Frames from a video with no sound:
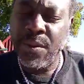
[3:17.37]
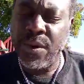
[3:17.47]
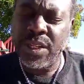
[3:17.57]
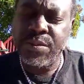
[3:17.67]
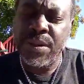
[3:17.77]

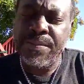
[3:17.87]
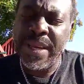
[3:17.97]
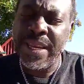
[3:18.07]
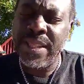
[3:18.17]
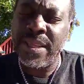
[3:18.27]
which will
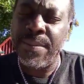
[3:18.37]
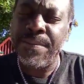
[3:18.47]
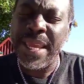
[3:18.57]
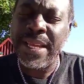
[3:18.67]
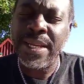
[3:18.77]
be the
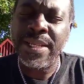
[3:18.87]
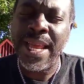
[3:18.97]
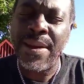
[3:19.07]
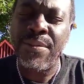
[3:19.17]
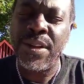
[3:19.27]
beacon
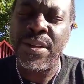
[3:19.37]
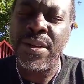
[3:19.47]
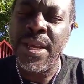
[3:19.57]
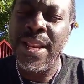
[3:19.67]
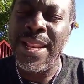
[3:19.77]
that will
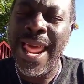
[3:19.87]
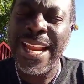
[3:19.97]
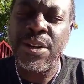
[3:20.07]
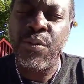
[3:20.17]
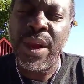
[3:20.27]

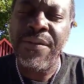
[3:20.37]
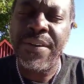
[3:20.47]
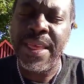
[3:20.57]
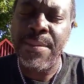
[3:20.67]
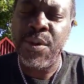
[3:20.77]
light the way
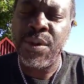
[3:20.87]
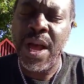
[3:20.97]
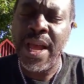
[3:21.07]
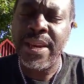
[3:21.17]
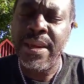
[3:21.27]
for them, O
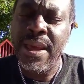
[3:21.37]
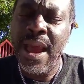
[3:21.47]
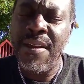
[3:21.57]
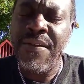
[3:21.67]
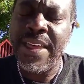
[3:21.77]
God.
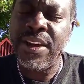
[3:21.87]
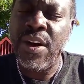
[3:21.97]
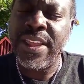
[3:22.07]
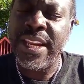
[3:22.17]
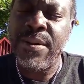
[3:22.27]
And Father
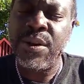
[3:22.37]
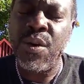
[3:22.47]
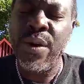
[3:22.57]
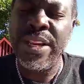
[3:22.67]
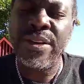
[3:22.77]
God, that they will
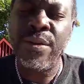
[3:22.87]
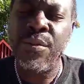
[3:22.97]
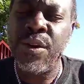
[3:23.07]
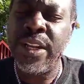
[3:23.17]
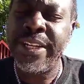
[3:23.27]
go into the
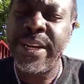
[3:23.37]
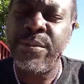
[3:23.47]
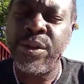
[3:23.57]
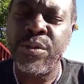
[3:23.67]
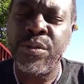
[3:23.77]
world and they
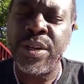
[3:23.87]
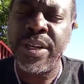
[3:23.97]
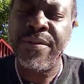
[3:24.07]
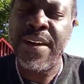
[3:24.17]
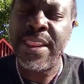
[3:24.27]
will do
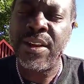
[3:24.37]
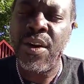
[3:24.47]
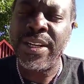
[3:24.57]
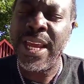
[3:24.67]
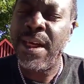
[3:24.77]
good, Father
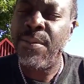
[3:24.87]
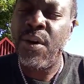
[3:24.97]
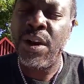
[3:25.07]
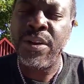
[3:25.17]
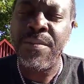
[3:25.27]
God, to help
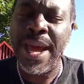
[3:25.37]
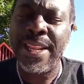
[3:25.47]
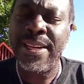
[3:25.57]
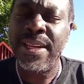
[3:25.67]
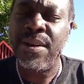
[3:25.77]
all
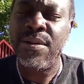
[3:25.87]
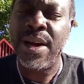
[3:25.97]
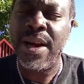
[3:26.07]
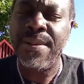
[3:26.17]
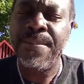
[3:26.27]
humanity, O
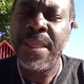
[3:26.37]
God.